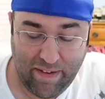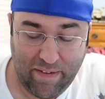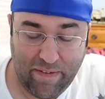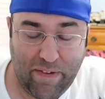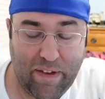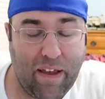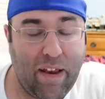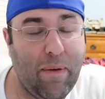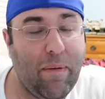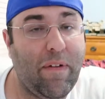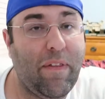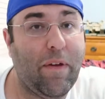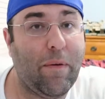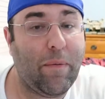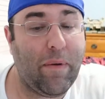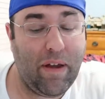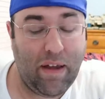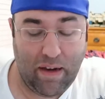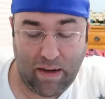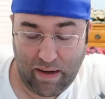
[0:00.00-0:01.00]
So anyway, they're
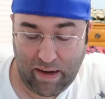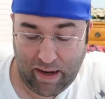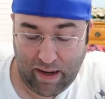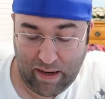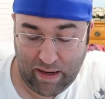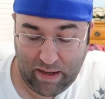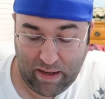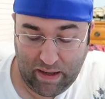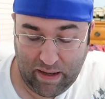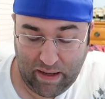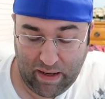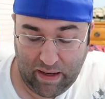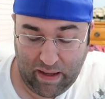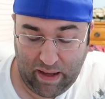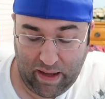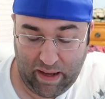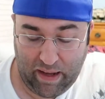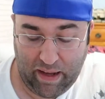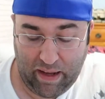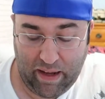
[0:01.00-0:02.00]
reunited,
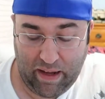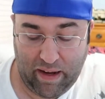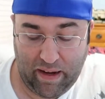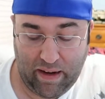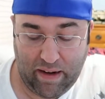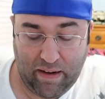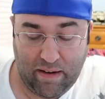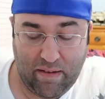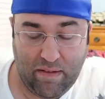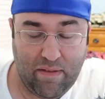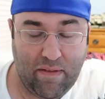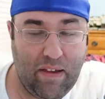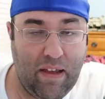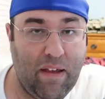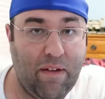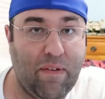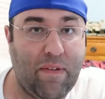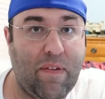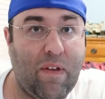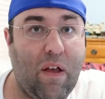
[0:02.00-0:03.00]
and
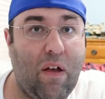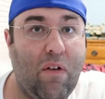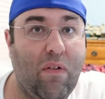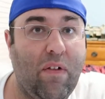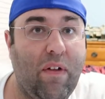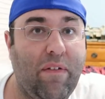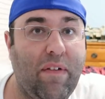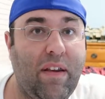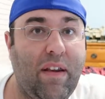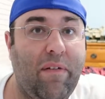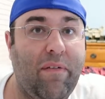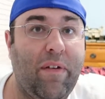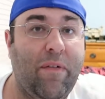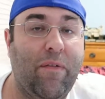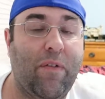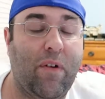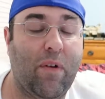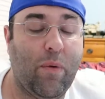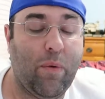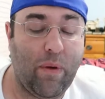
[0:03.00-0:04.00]
it was all lovey-dovey
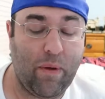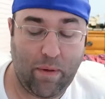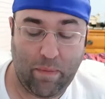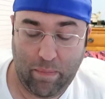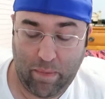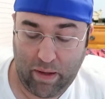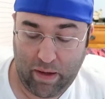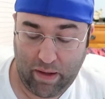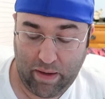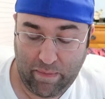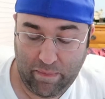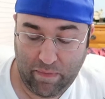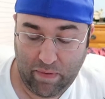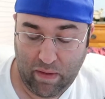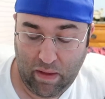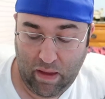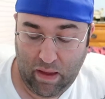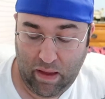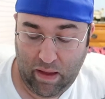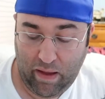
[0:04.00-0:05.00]
for a quick minute.
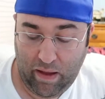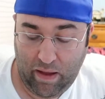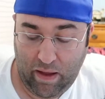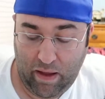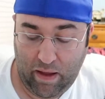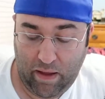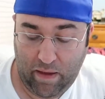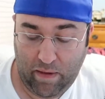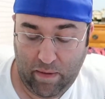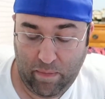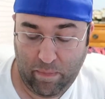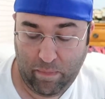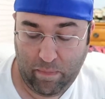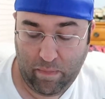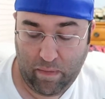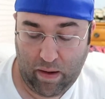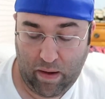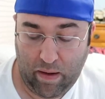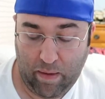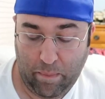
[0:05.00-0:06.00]

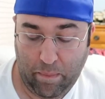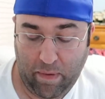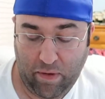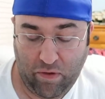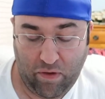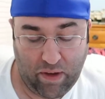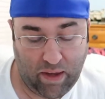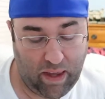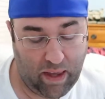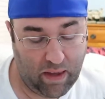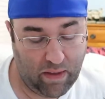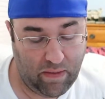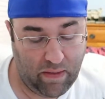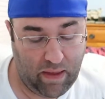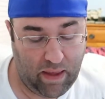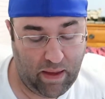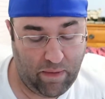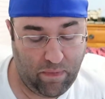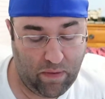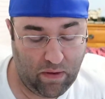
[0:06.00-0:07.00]
And uh, but she can't
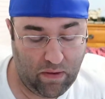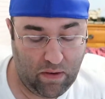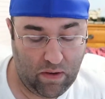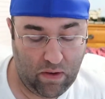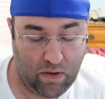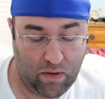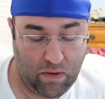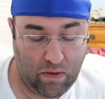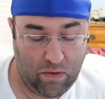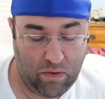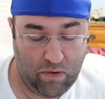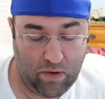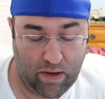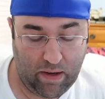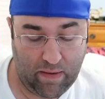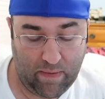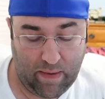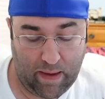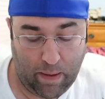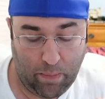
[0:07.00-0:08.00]
leave until she
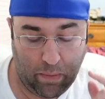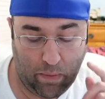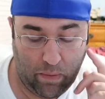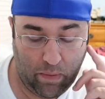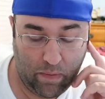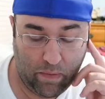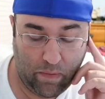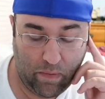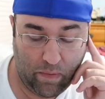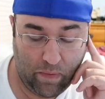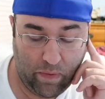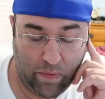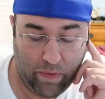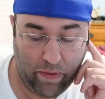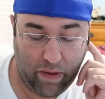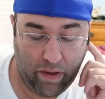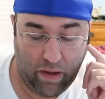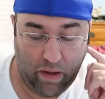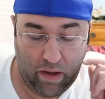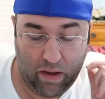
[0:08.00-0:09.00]
disables
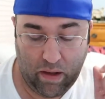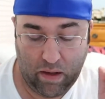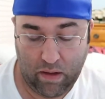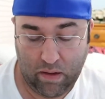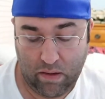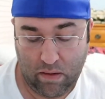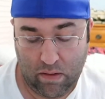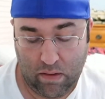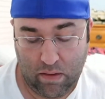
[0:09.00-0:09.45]
the